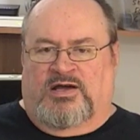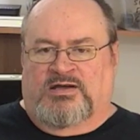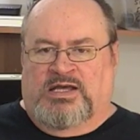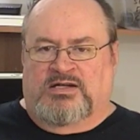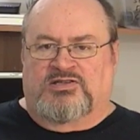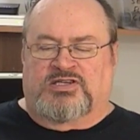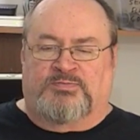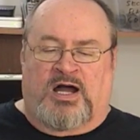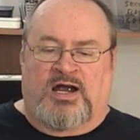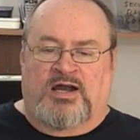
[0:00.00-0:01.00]
get
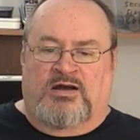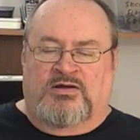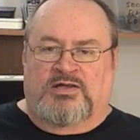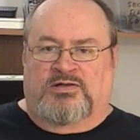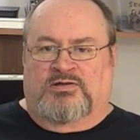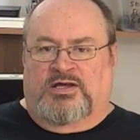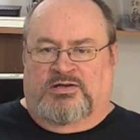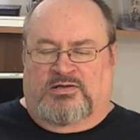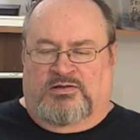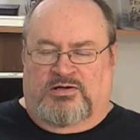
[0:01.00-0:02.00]
inspired
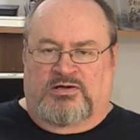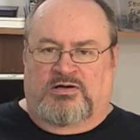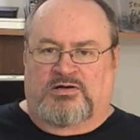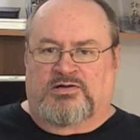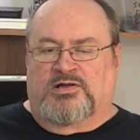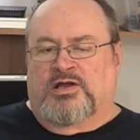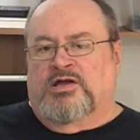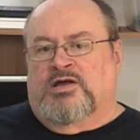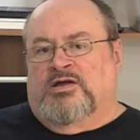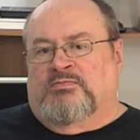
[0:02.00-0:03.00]
and learn
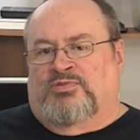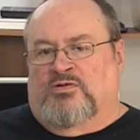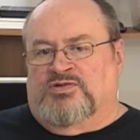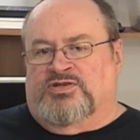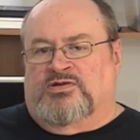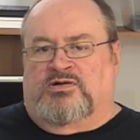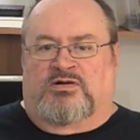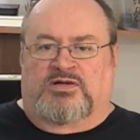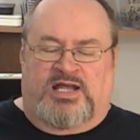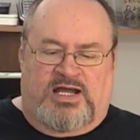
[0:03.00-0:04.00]
Poser
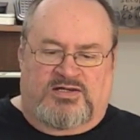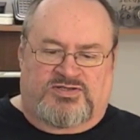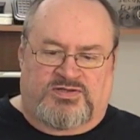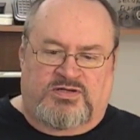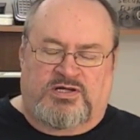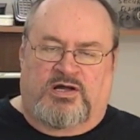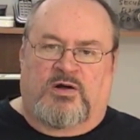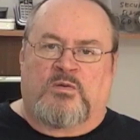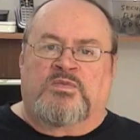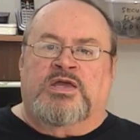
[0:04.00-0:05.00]
or DAZ
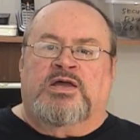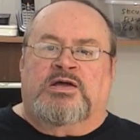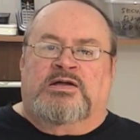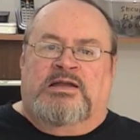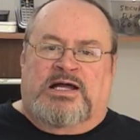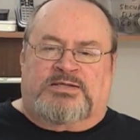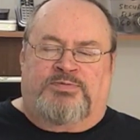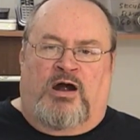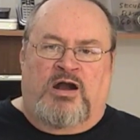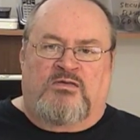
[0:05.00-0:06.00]
Studio. And that's
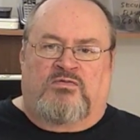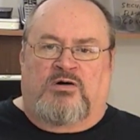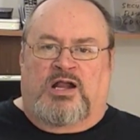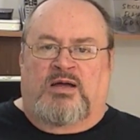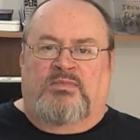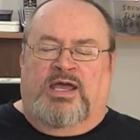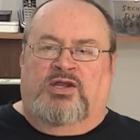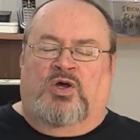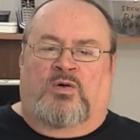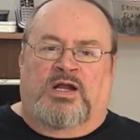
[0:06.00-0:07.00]
part of what I may
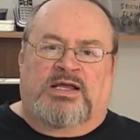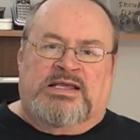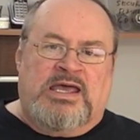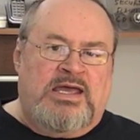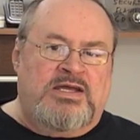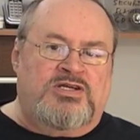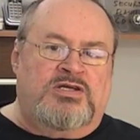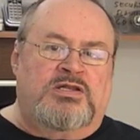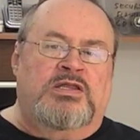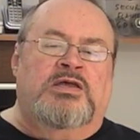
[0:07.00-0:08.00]
do on
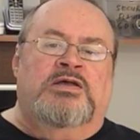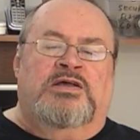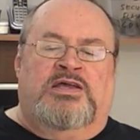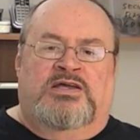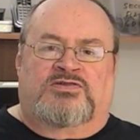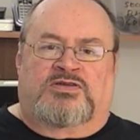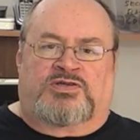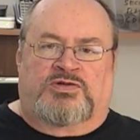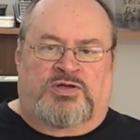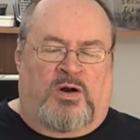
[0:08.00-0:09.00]
occasion is the
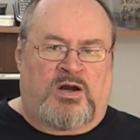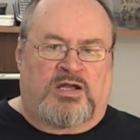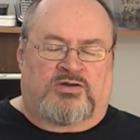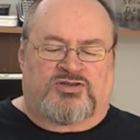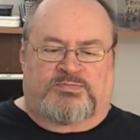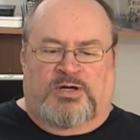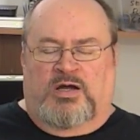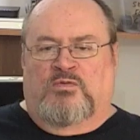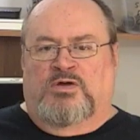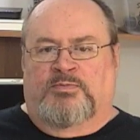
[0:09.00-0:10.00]
tutorials,
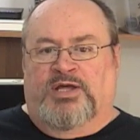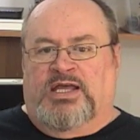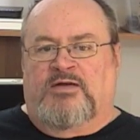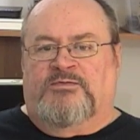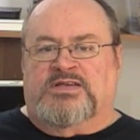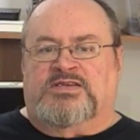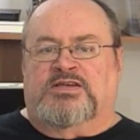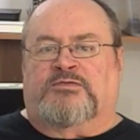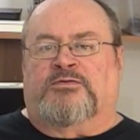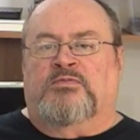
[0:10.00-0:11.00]
but with a big
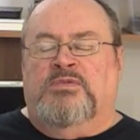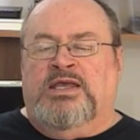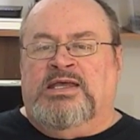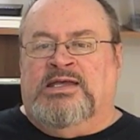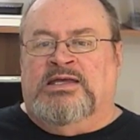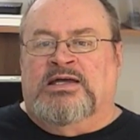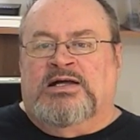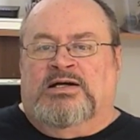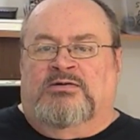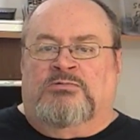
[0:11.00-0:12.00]
emphasis for me
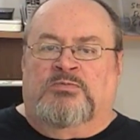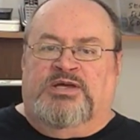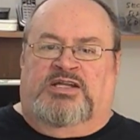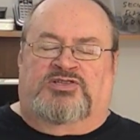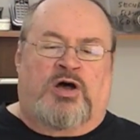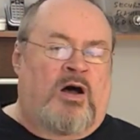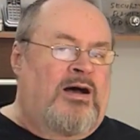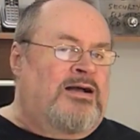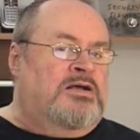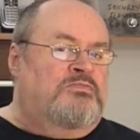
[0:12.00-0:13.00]
will be to
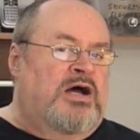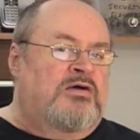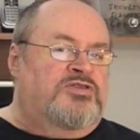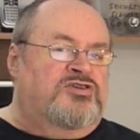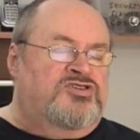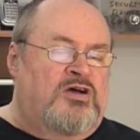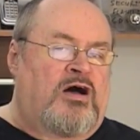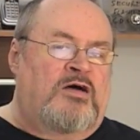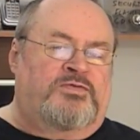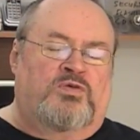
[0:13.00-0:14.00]
talk about the
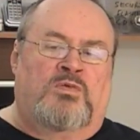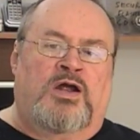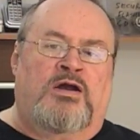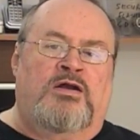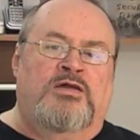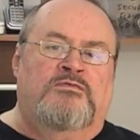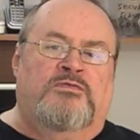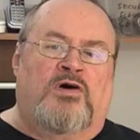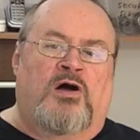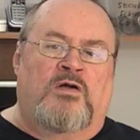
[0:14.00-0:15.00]
software
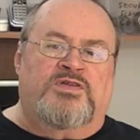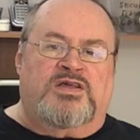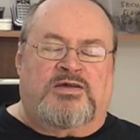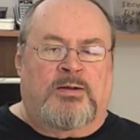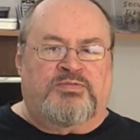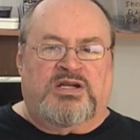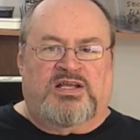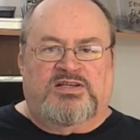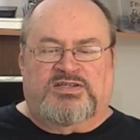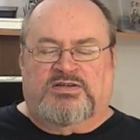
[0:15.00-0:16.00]
involved, the
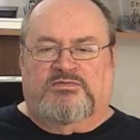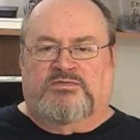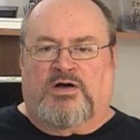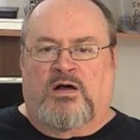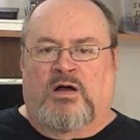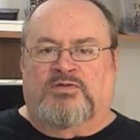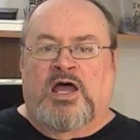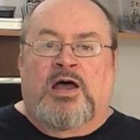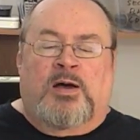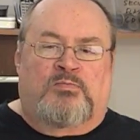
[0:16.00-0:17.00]
companies involved,
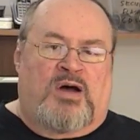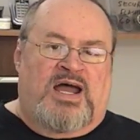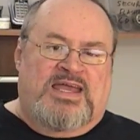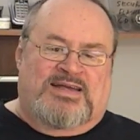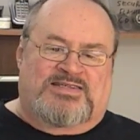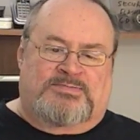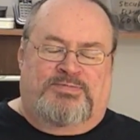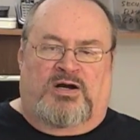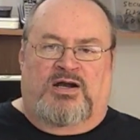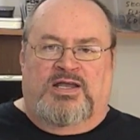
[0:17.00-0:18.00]
my
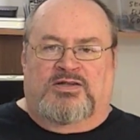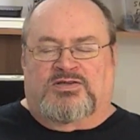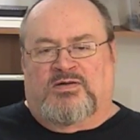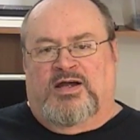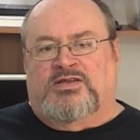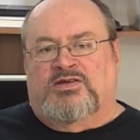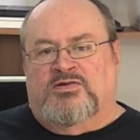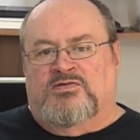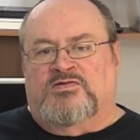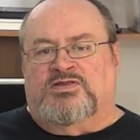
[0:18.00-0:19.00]
experience trying to
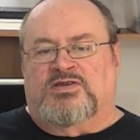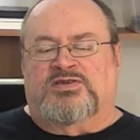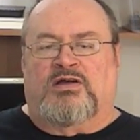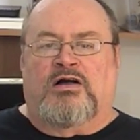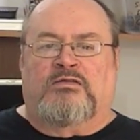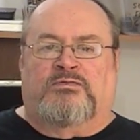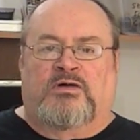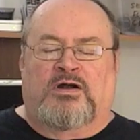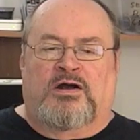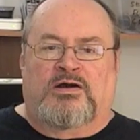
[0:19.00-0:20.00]
use the
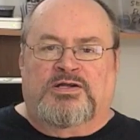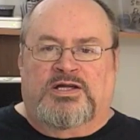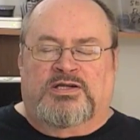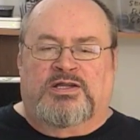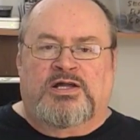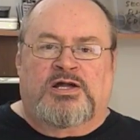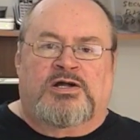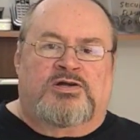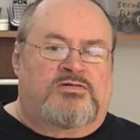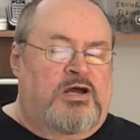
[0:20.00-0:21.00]
software and
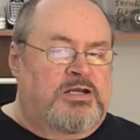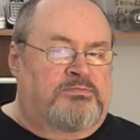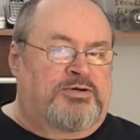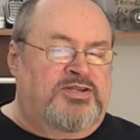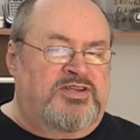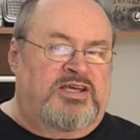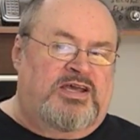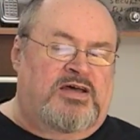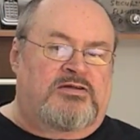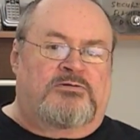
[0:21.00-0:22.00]
trying to put
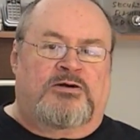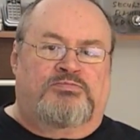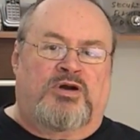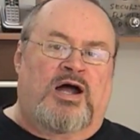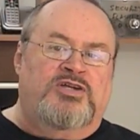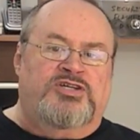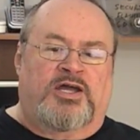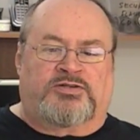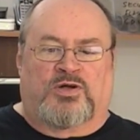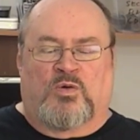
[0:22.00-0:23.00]
together a
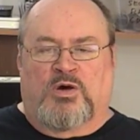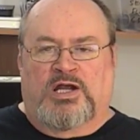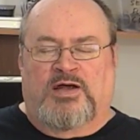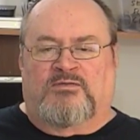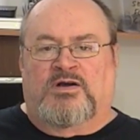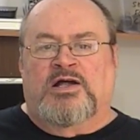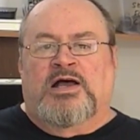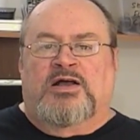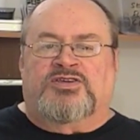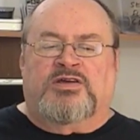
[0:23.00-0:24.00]
project or whatever.
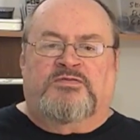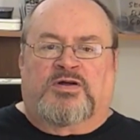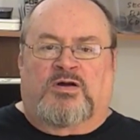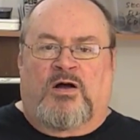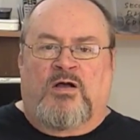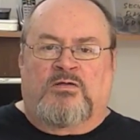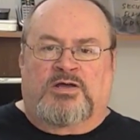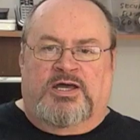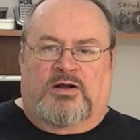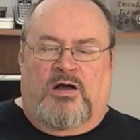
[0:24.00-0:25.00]
So if you're
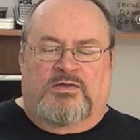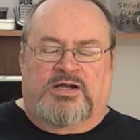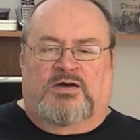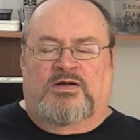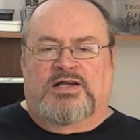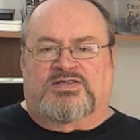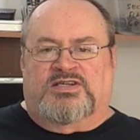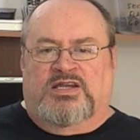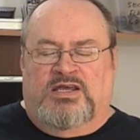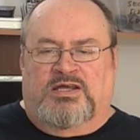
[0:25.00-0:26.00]
at all
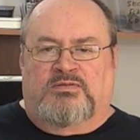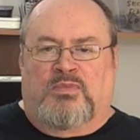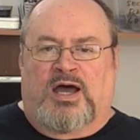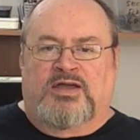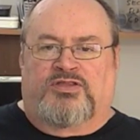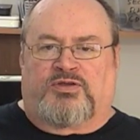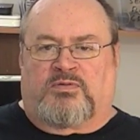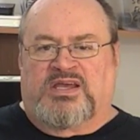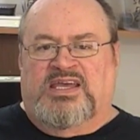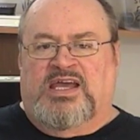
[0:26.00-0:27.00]
interested in my
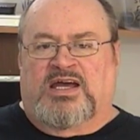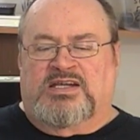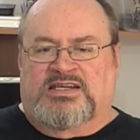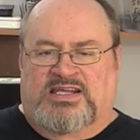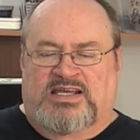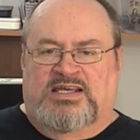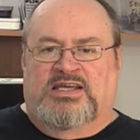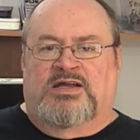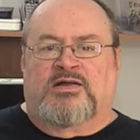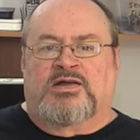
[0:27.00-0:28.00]

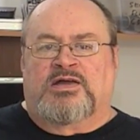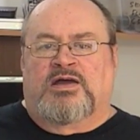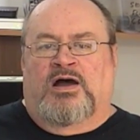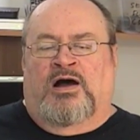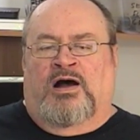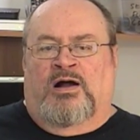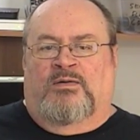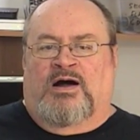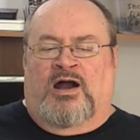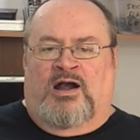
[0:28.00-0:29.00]
3D
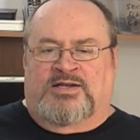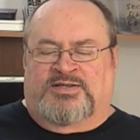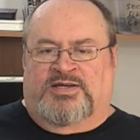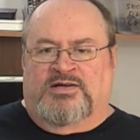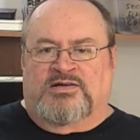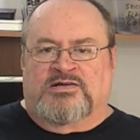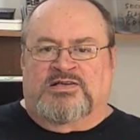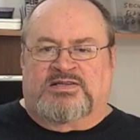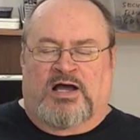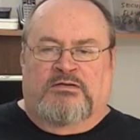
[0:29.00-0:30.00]
art
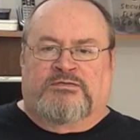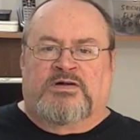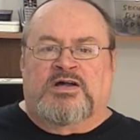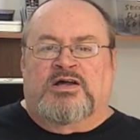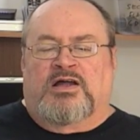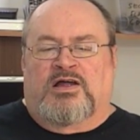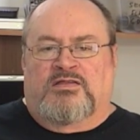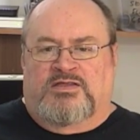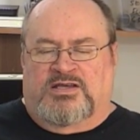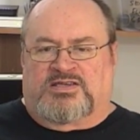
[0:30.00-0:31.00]
stuff,
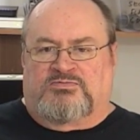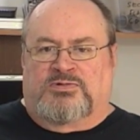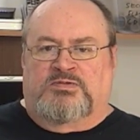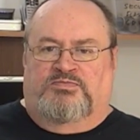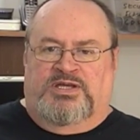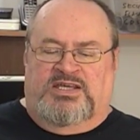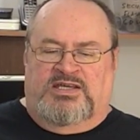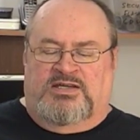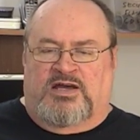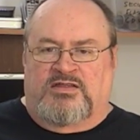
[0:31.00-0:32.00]
this would
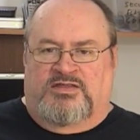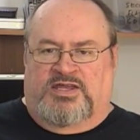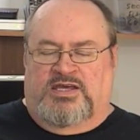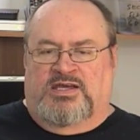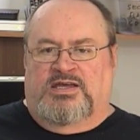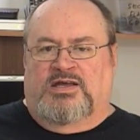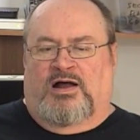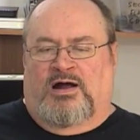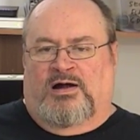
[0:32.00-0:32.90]
be the